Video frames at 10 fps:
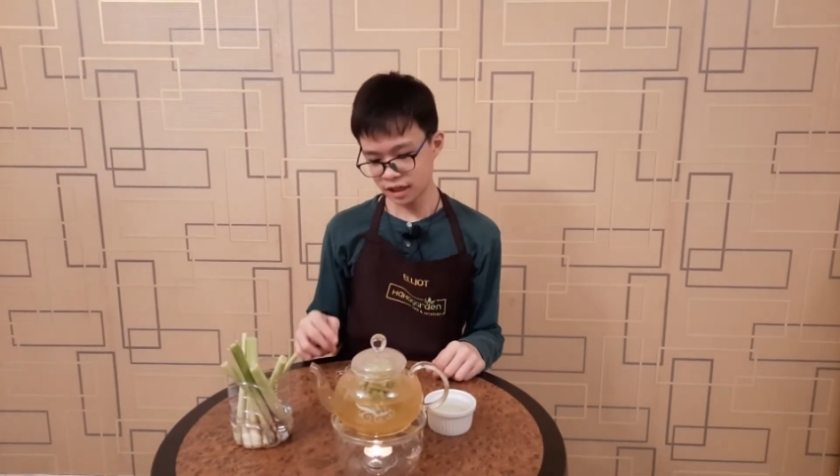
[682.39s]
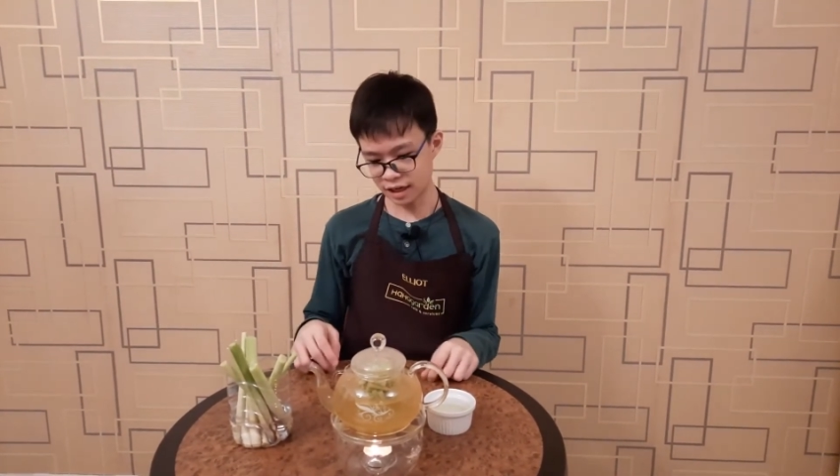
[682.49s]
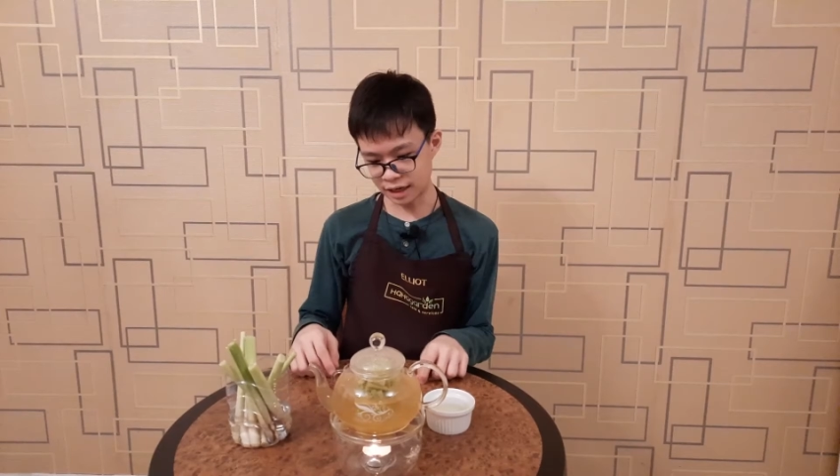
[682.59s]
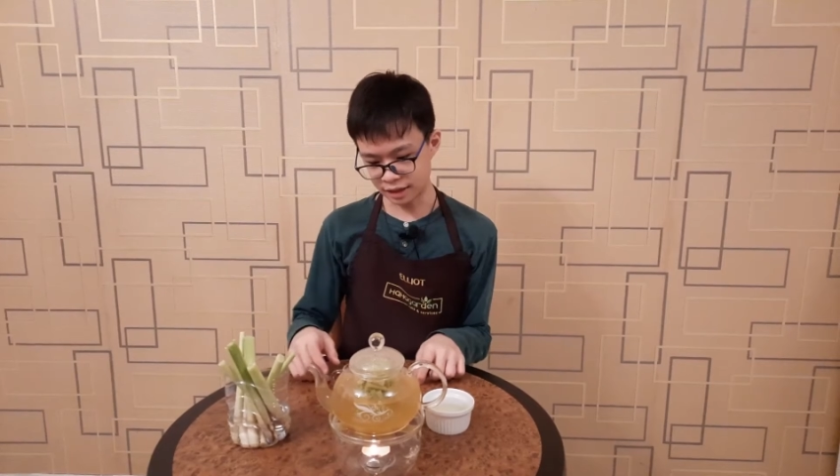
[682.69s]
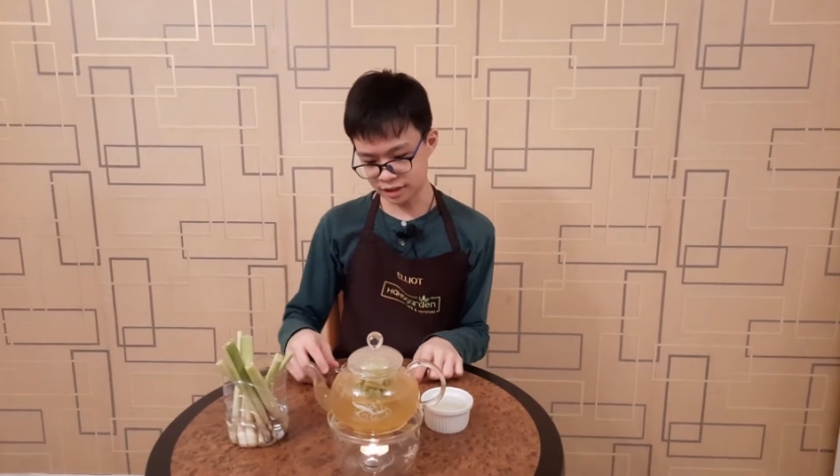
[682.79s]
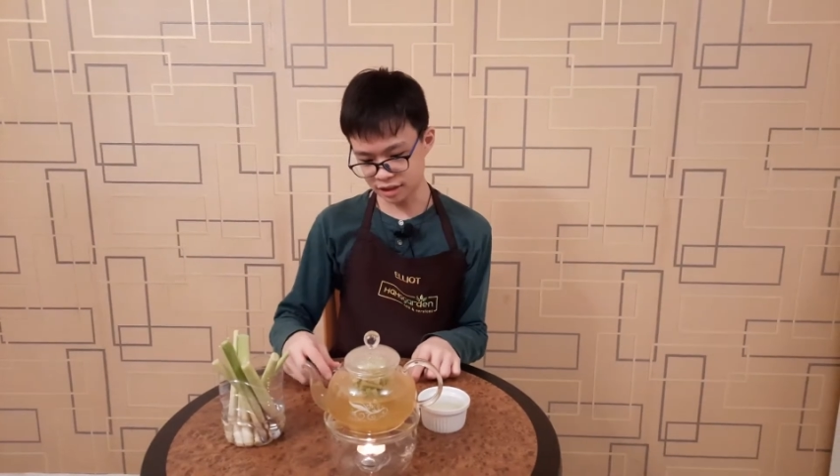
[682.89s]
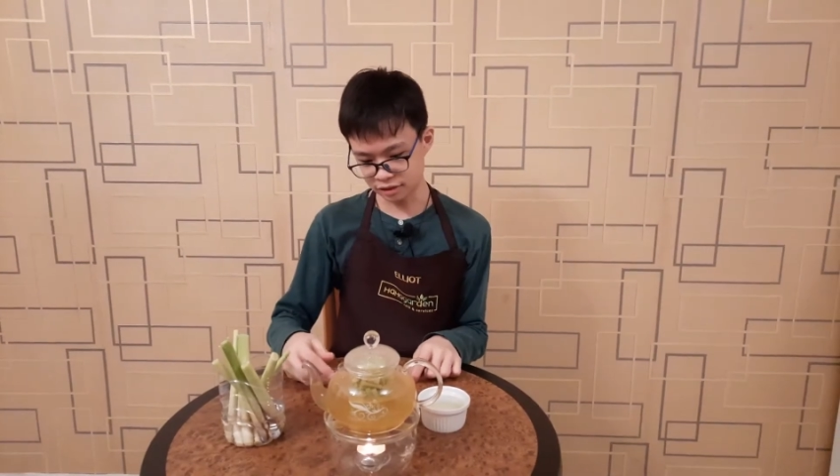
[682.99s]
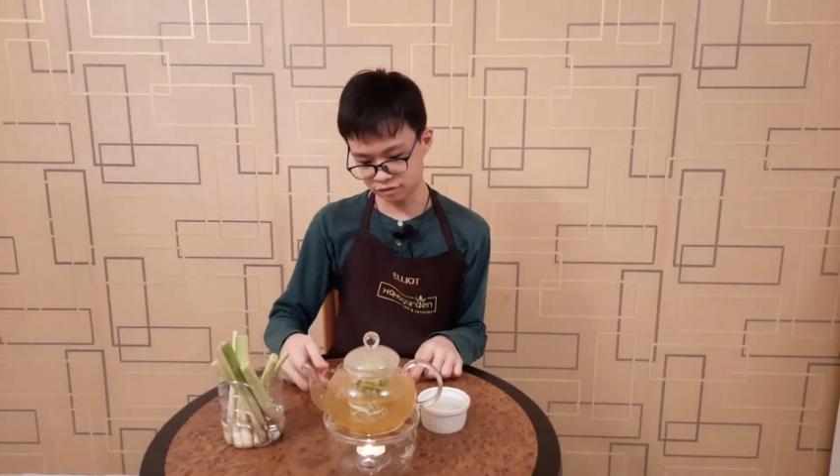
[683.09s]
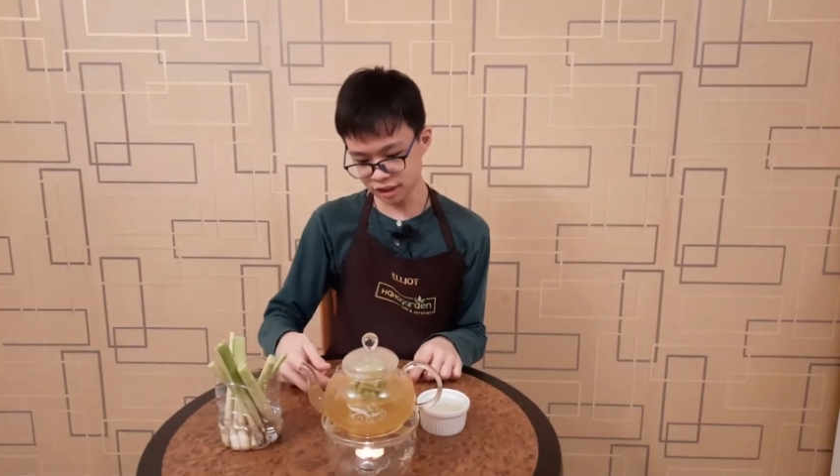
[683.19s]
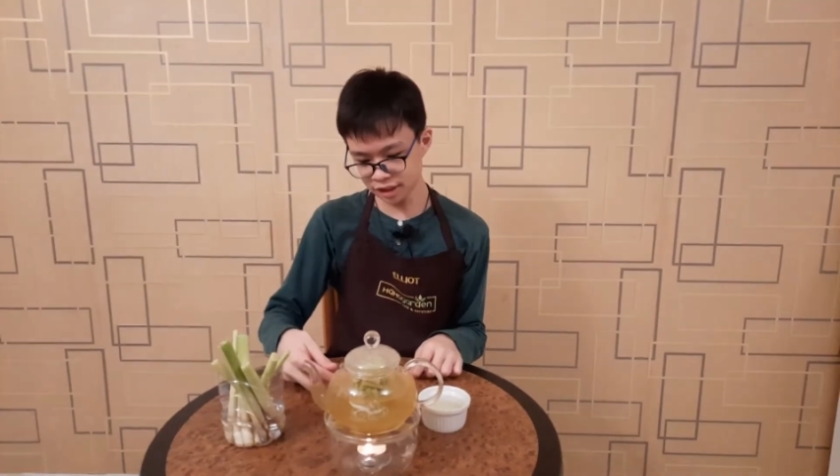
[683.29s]
I shall
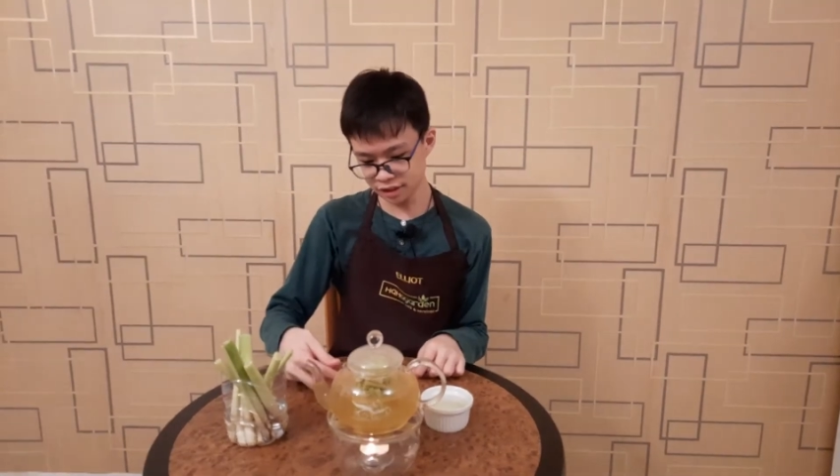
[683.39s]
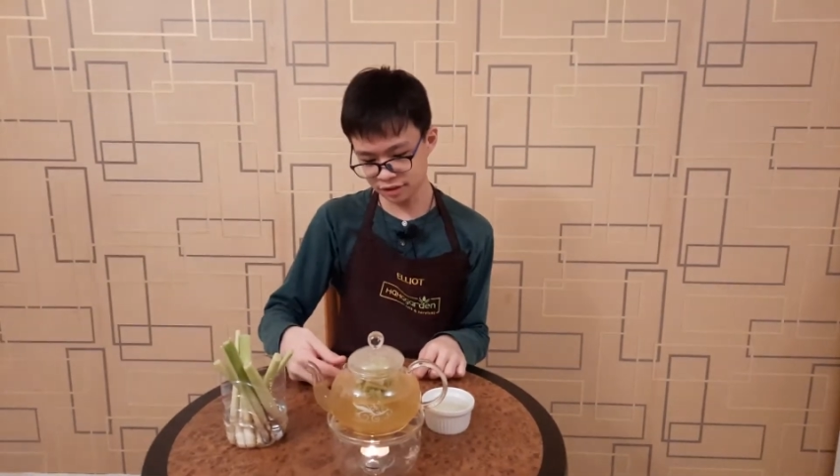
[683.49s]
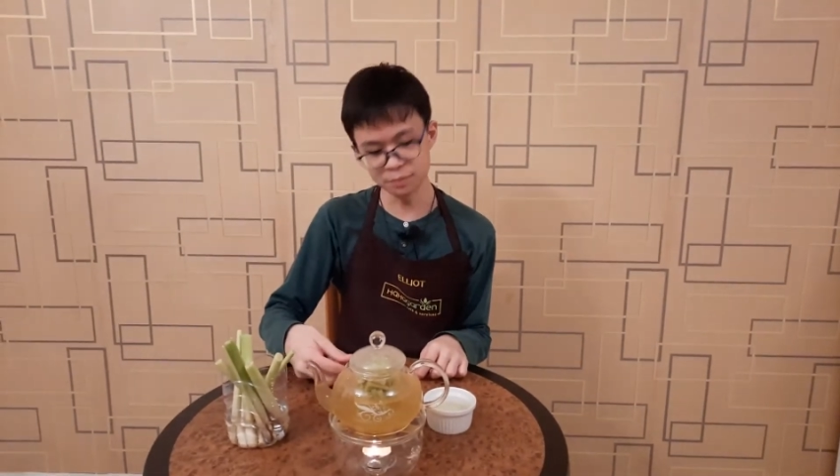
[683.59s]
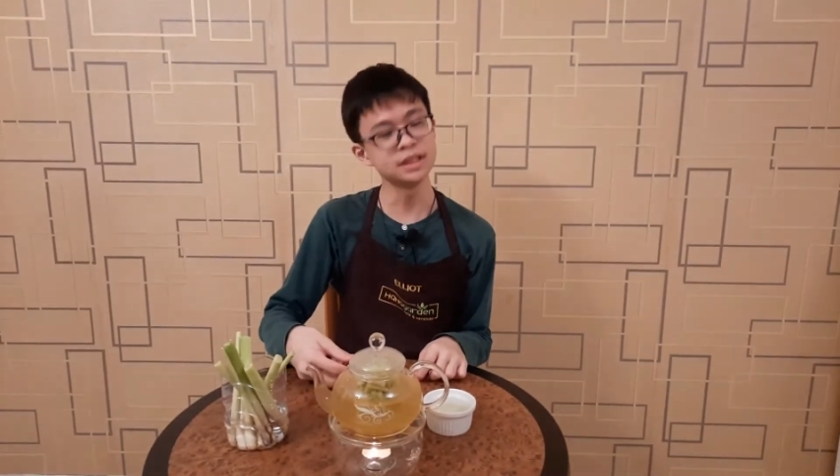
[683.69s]
drink some